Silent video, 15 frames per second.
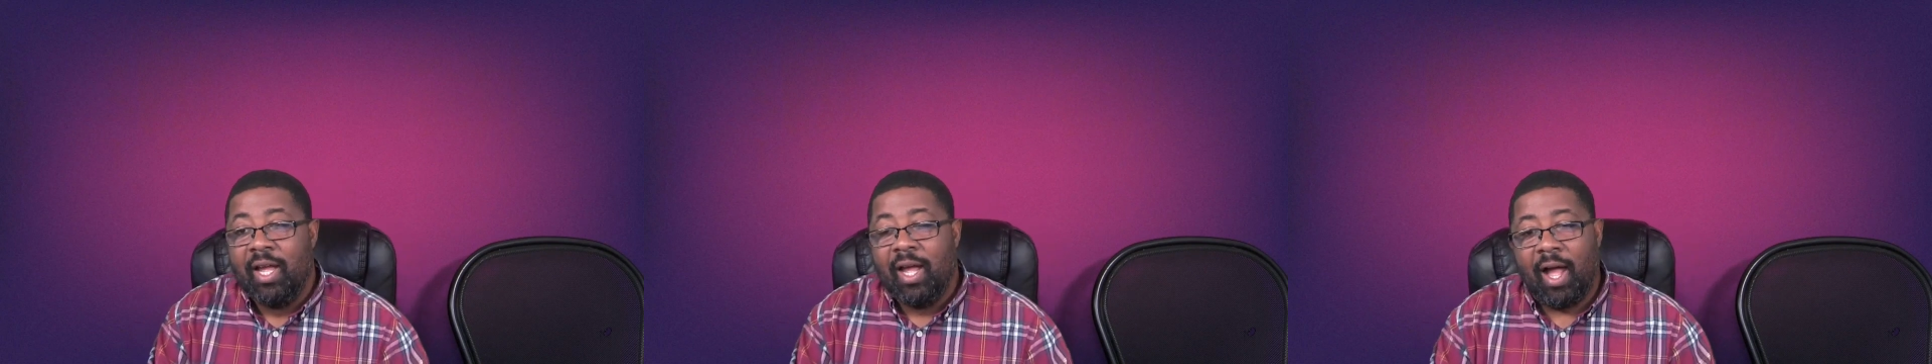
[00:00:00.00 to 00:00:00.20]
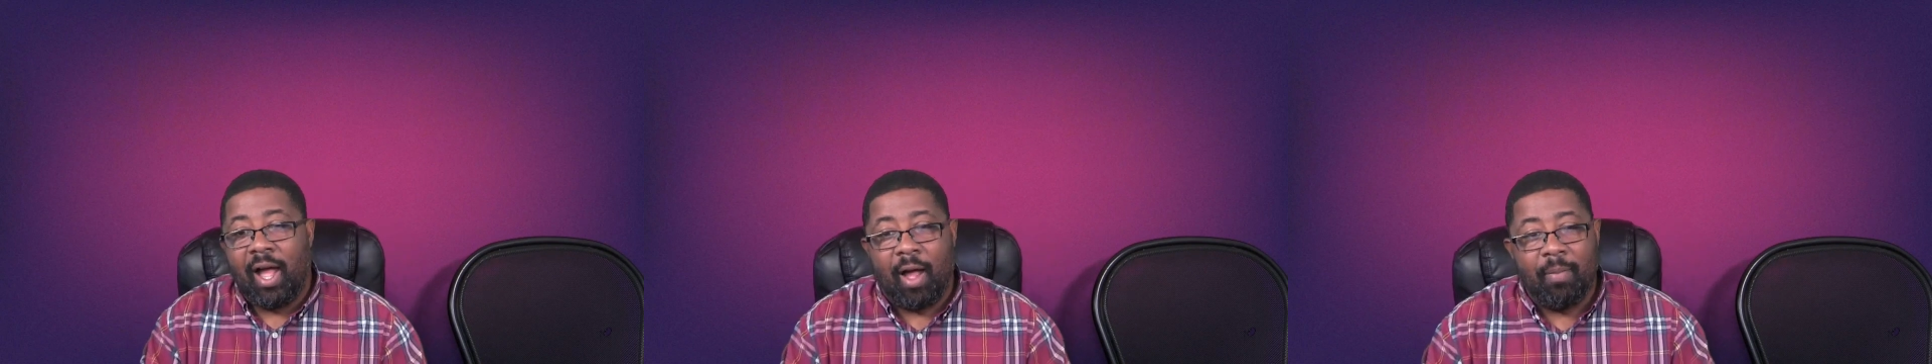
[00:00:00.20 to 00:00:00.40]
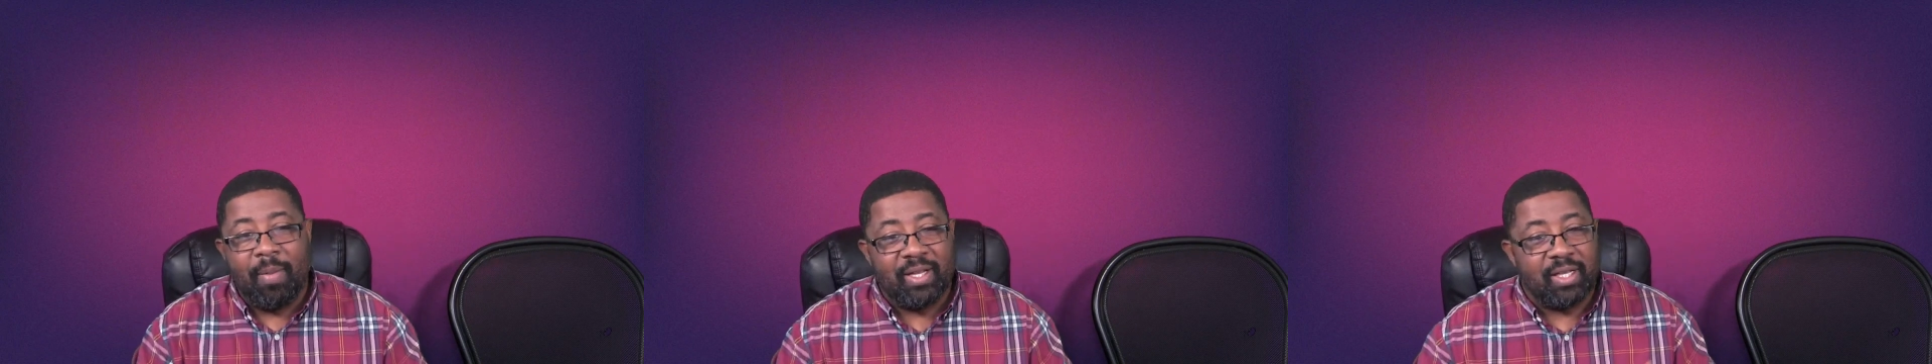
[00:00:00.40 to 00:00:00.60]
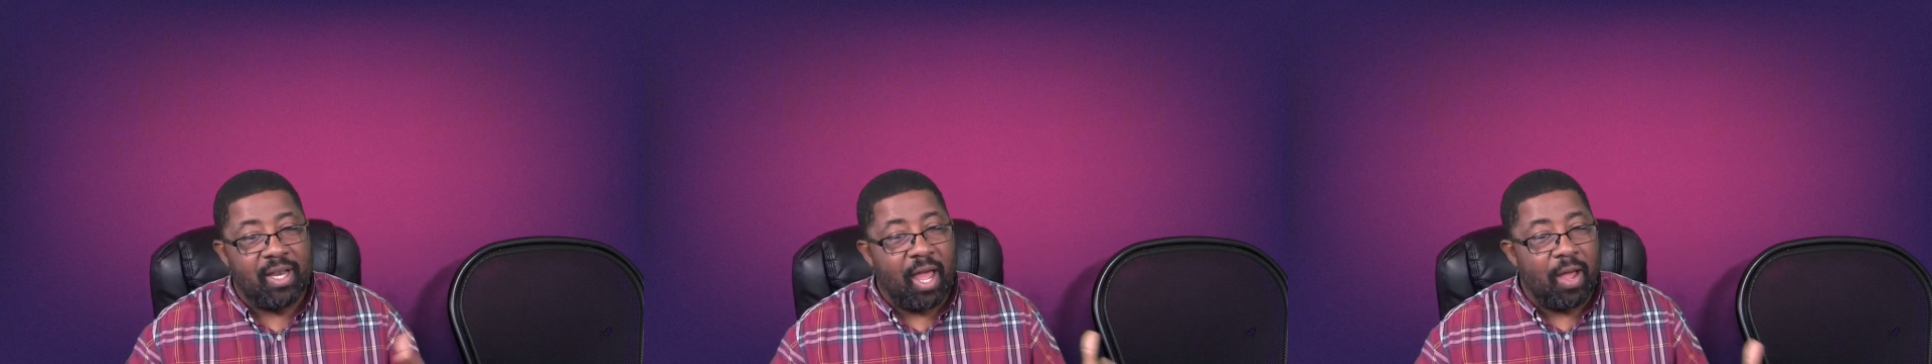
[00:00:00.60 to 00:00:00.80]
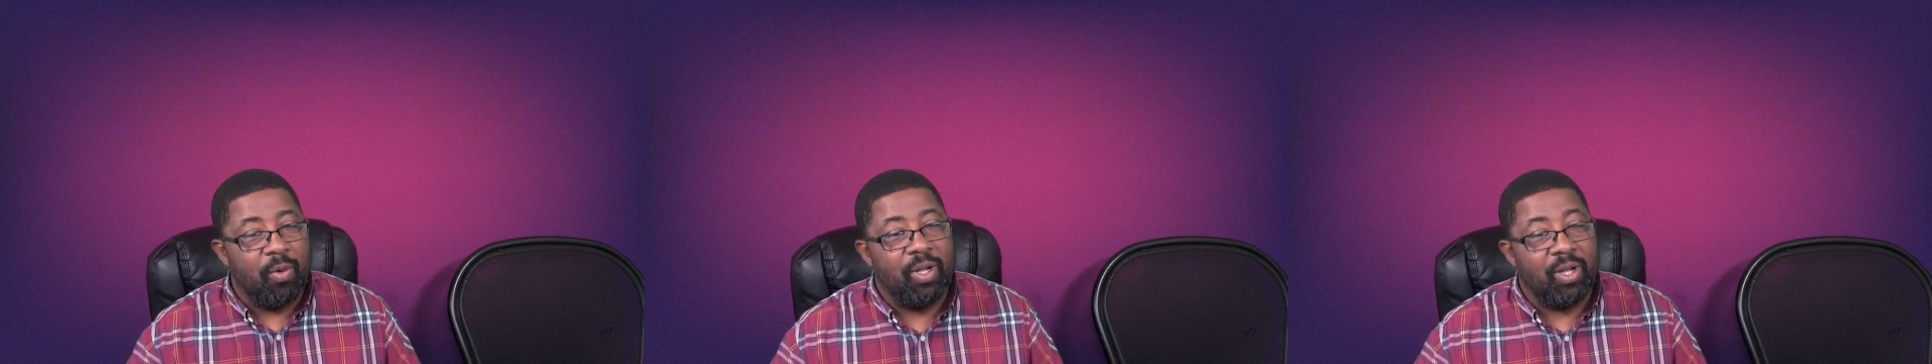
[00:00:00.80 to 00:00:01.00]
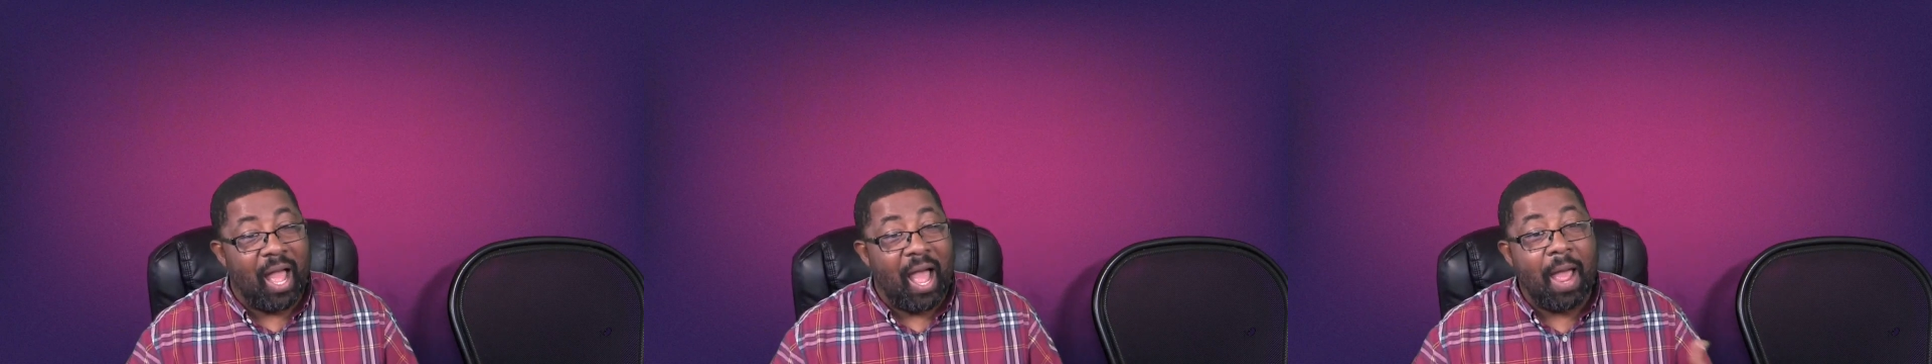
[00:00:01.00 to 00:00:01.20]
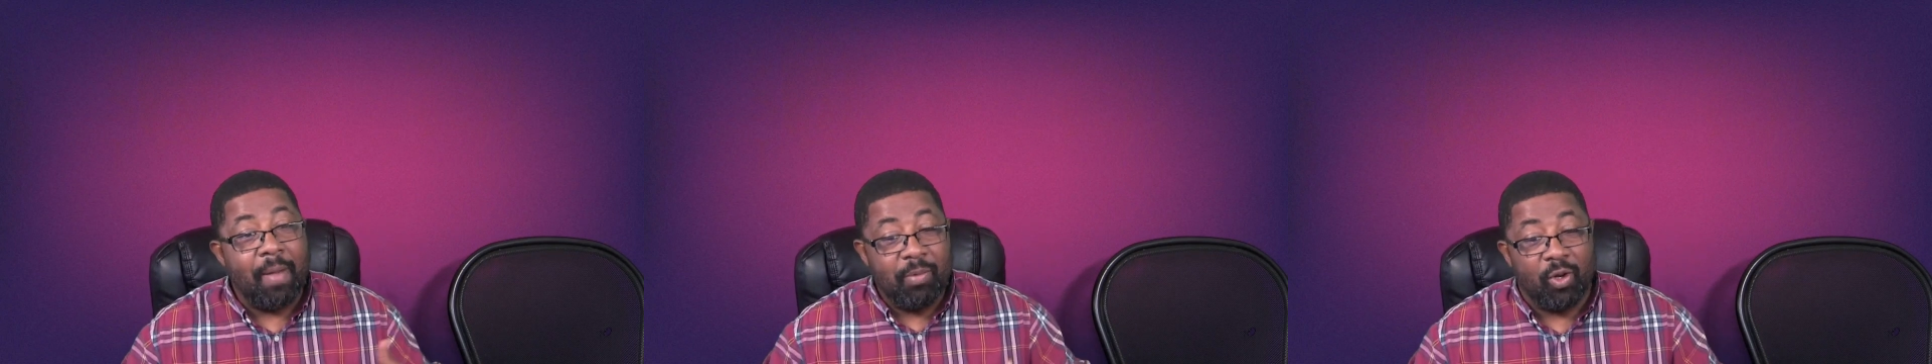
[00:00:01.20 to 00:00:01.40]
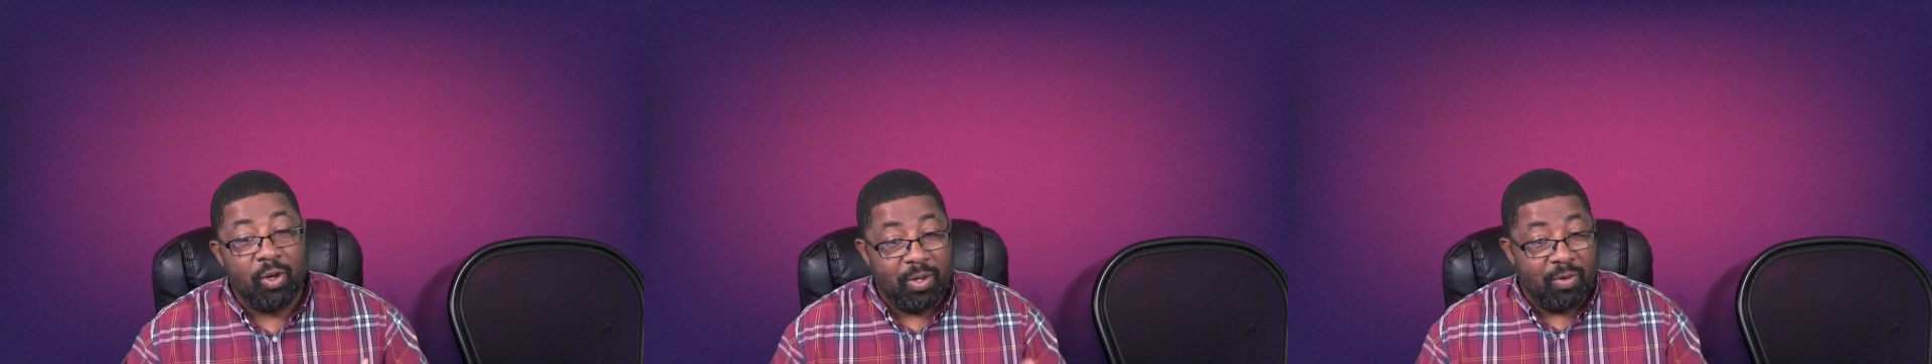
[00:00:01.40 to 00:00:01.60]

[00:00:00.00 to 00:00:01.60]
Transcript: Man, tonight I'm going to be